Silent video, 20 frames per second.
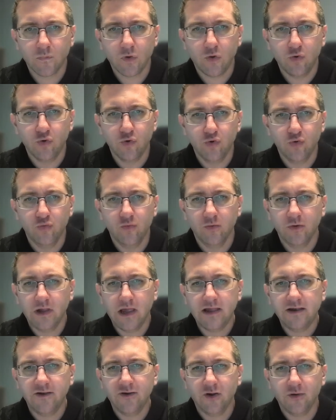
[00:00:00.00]
who
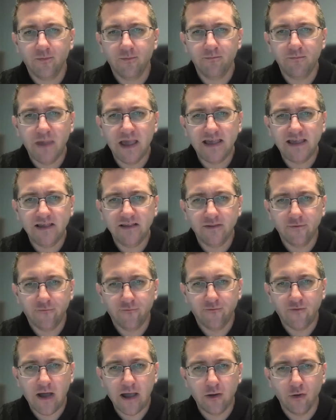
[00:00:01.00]
ended up making the
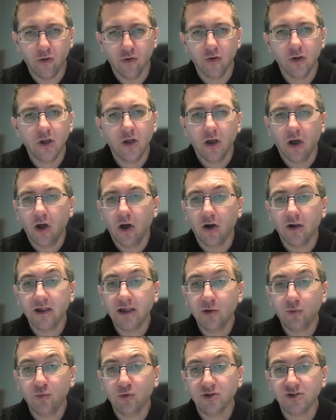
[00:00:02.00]
foul,
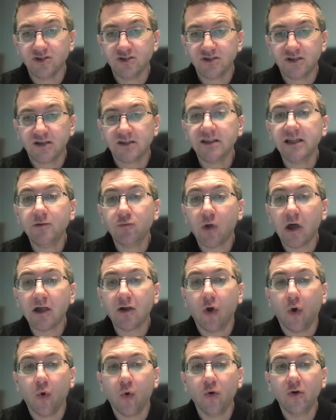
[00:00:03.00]
it was
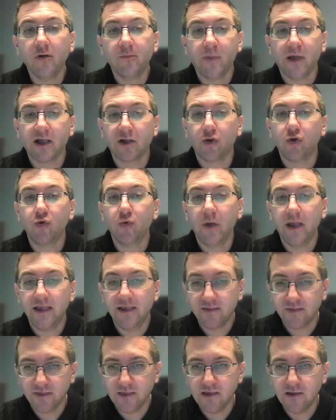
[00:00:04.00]
Cleron Hornbeck who
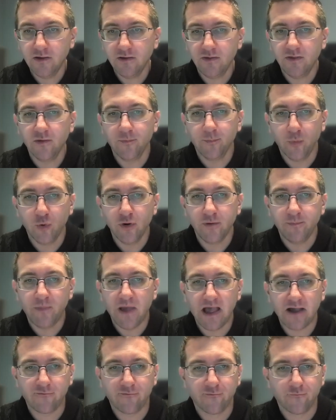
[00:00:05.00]
hit the
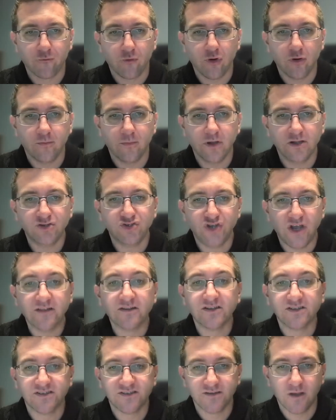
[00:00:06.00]
putback from
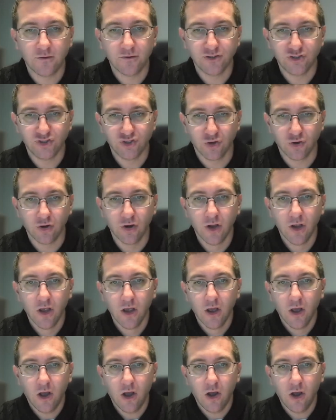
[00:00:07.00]
Jalen Sullinger.
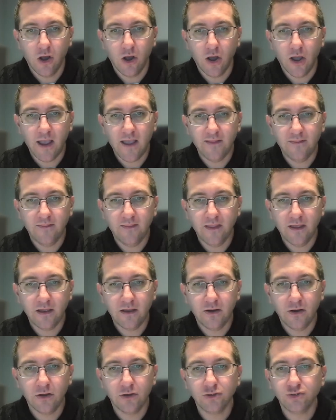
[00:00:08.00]
And
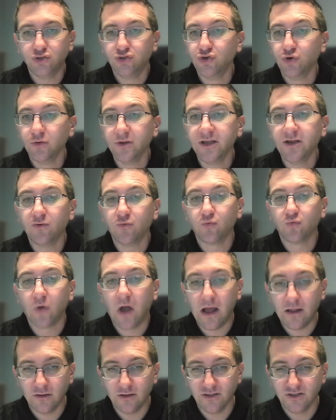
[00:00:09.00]
then Julian
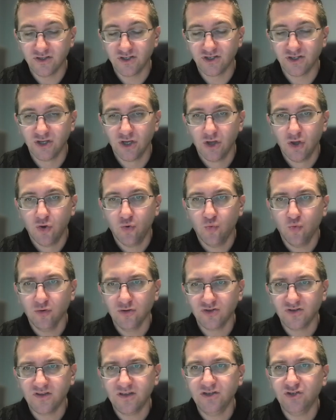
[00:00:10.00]
Rollins
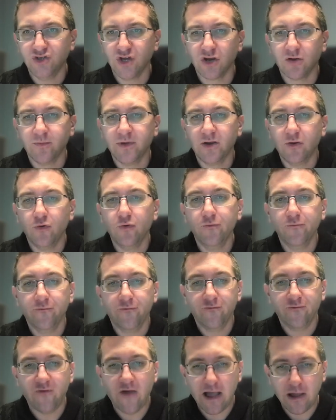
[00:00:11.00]
was the gentleman who
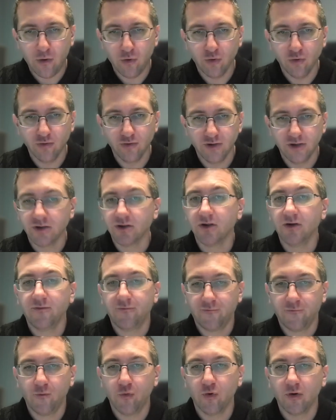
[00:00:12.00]
fouled
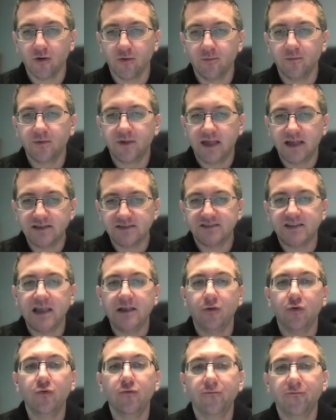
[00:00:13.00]
for Kent
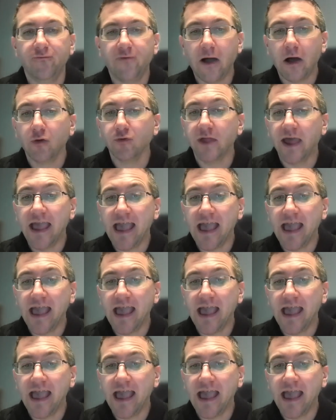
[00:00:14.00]
State, who fouled